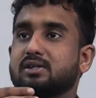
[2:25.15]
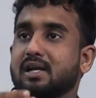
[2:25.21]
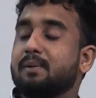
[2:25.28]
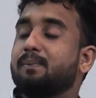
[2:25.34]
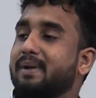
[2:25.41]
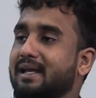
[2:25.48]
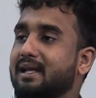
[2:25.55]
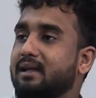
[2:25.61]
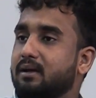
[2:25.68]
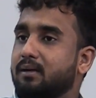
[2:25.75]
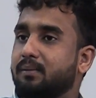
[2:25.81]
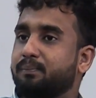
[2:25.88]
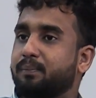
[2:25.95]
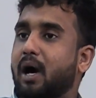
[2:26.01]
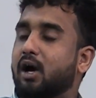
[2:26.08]
still
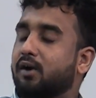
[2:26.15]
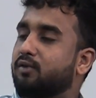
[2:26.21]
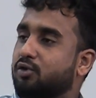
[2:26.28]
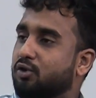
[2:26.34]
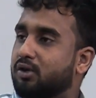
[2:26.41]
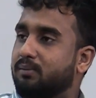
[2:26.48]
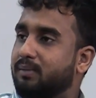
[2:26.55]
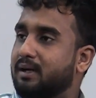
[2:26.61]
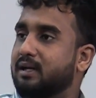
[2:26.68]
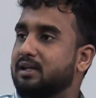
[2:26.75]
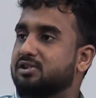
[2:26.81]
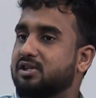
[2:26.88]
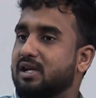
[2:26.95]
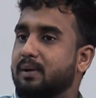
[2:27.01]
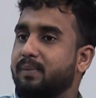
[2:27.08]
be part of the
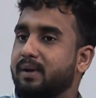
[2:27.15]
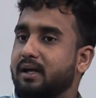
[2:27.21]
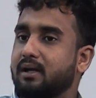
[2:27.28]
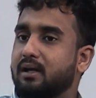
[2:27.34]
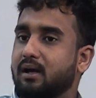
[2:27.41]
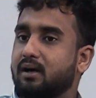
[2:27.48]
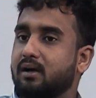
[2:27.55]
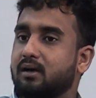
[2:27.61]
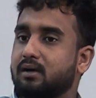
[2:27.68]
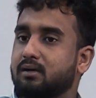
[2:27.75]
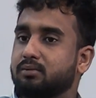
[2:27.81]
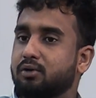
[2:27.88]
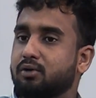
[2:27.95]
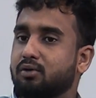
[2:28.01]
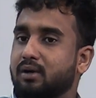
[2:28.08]
tournament and still be,
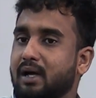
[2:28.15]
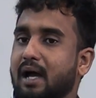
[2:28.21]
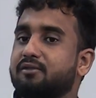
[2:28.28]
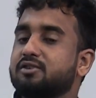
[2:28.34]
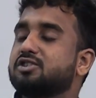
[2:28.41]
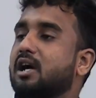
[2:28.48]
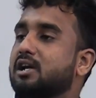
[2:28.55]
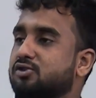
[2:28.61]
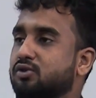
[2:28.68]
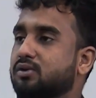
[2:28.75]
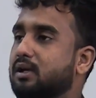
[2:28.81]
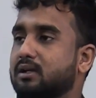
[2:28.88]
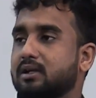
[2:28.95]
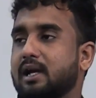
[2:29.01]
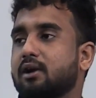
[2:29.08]
have a chance
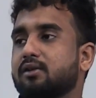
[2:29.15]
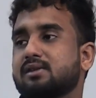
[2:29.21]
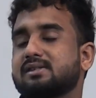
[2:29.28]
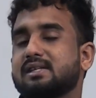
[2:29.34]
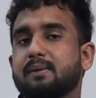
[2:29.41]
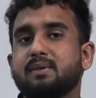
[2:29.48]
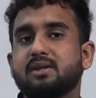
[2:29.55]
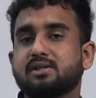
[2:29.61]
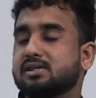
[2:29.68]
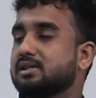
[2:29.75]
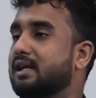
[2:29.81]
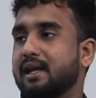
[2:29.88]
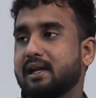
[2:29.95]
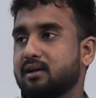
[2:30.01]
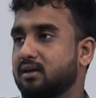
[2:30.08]
to get to the semis
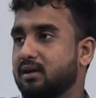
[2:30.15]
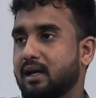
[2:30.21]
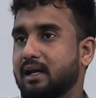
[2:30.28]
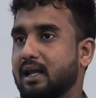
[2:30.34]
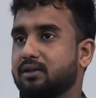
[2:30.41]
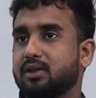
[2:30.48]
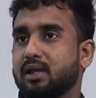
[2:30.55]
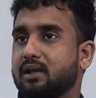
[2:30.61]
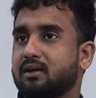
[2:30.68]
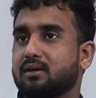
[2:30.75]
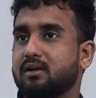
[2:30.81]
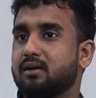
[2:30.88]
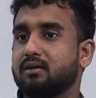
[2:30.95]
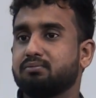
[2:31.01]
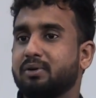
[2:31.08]
is great. And I
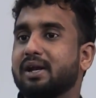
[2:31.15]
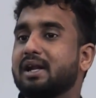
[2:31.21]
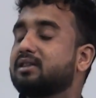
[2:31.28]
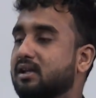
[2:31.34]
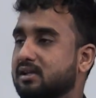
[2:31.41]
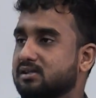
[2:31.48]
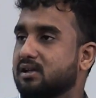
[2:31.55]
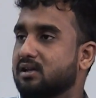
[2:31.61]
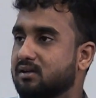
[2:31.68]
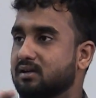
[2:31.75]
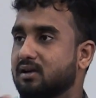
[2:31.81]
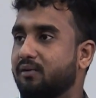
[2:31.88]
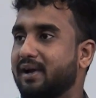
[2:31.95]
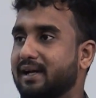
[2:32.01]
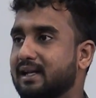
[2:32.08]
think great things
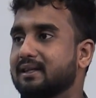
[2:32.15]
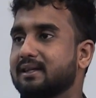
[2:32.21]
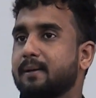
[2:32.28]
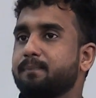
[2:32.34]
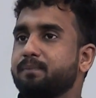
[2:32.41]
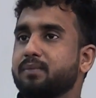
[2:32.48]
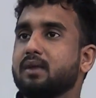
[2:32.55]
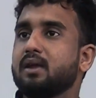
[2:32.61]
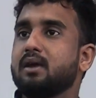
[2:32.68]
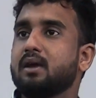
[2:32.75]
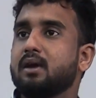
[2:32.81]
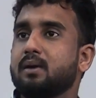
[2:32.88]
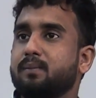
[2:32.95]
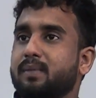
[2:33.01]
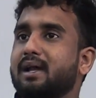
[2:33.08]
are awaiting them.
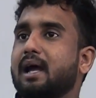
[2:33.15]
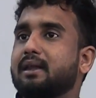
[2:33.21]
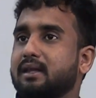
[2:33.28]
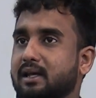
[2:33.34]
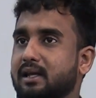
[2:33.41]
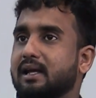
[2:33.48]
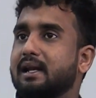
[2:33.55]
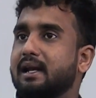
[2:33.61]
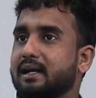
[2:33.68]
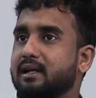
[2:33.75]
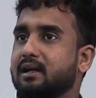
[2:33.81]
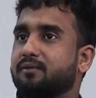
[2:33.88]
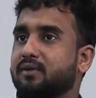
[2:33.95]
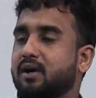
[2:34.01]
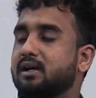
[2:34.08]
But yeah, I think
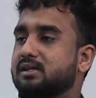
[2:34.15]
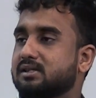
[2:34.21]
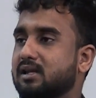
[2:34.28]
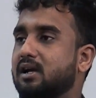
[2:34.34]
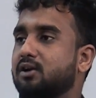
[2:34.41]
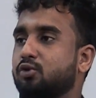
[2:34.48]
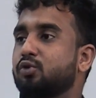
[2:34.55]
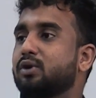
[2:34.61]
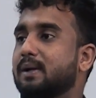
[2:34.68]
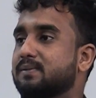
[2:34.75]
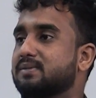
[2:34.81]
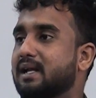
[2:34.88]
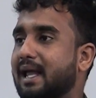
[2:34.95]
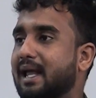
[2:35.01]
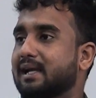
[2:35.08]
England and Afghanistan are two
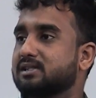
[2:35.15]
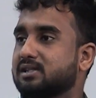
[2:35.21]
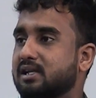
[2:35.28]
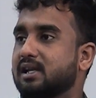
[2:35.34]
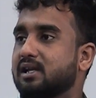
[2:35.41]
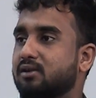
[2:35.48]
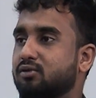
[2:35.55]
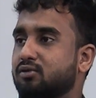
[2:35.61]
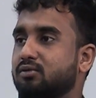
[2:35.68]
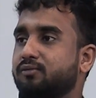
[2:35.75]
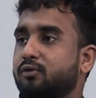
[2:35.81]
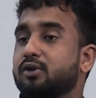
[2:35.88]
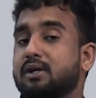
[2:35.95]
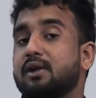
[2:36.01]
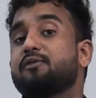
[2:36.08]
teams that actually,
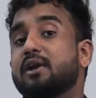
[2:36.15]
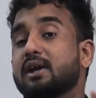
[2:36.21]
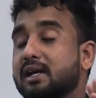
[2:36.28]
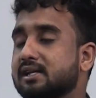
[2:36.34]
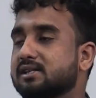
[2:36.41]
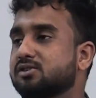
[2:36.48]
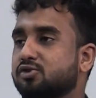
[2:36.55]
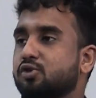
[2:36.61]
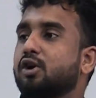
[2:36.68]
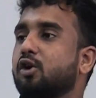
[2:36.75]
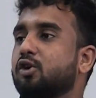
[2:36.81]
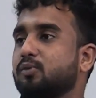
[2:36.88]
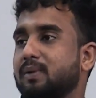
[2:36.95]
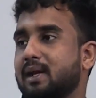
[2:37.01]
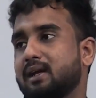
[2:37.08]
for different reasons stood
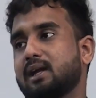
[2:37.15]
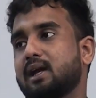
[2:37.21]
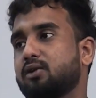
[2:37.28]
out to me